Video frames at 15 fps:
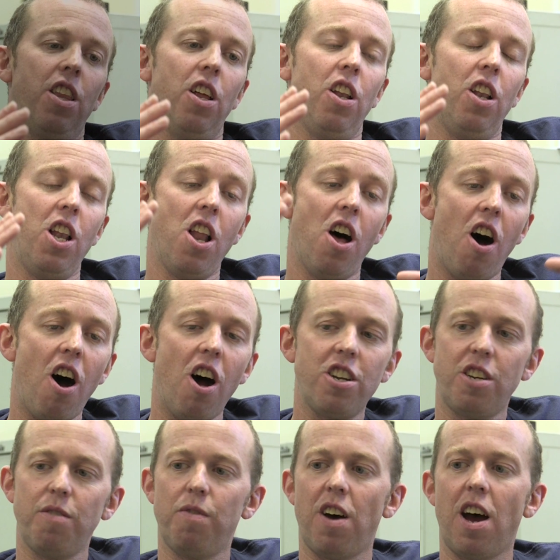
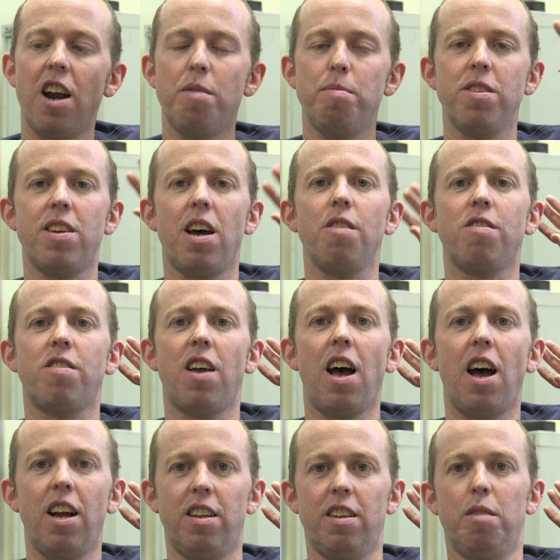large environment
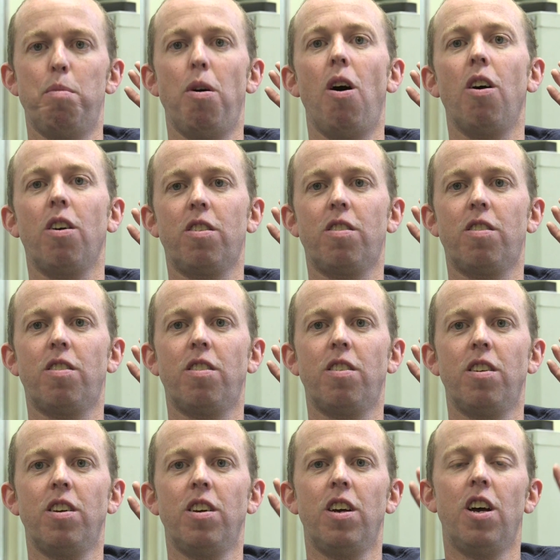outside the box